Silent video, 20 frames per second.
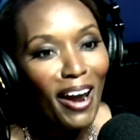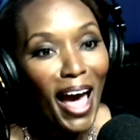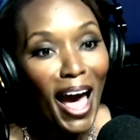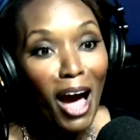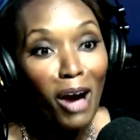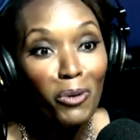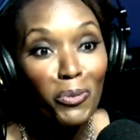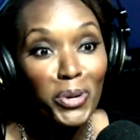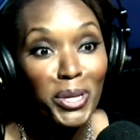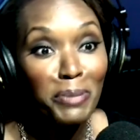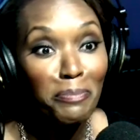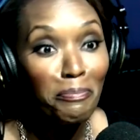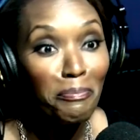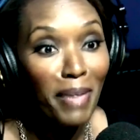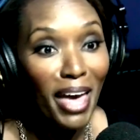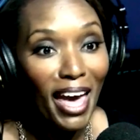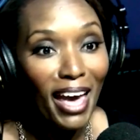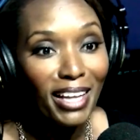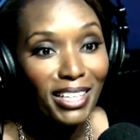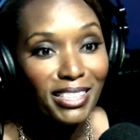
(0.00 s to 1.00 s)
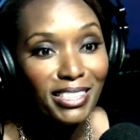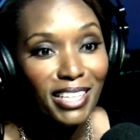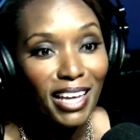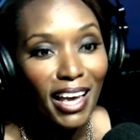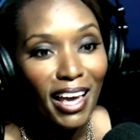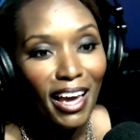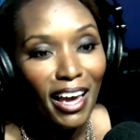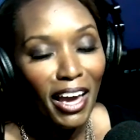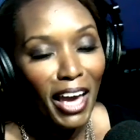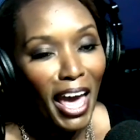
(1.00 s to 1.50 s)
how we met
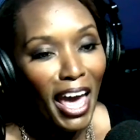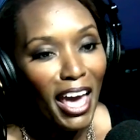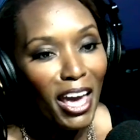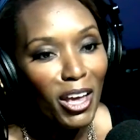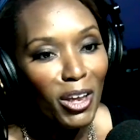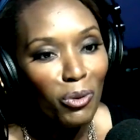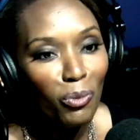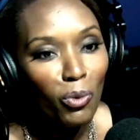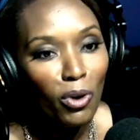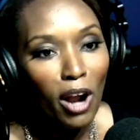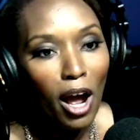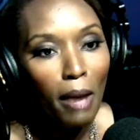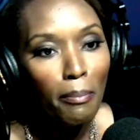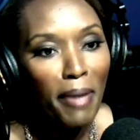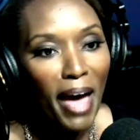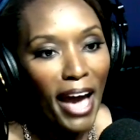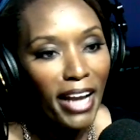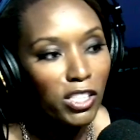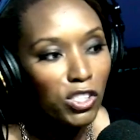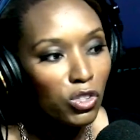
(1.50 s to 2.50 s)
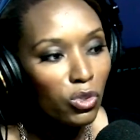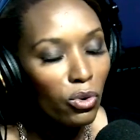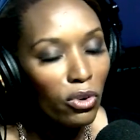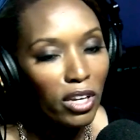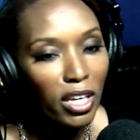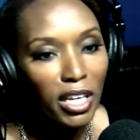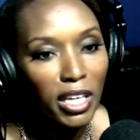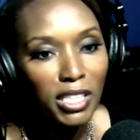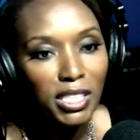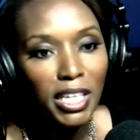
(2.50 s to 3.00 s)
and what our
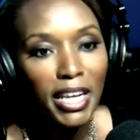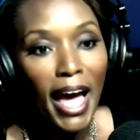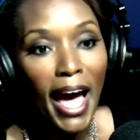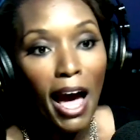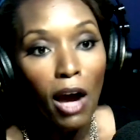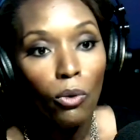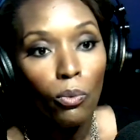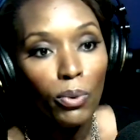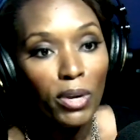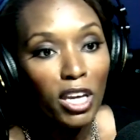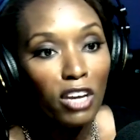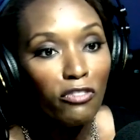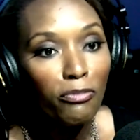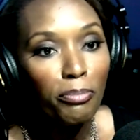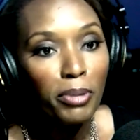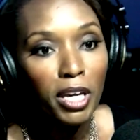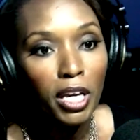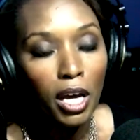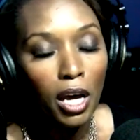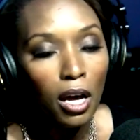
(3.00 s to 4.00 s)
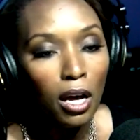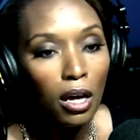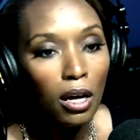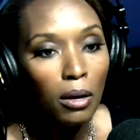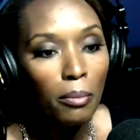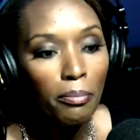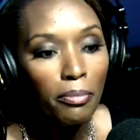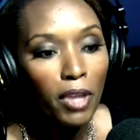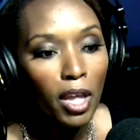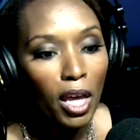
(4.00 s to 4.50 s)
backstory is and how we have
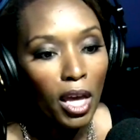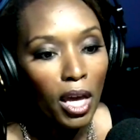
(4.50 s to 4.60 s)
become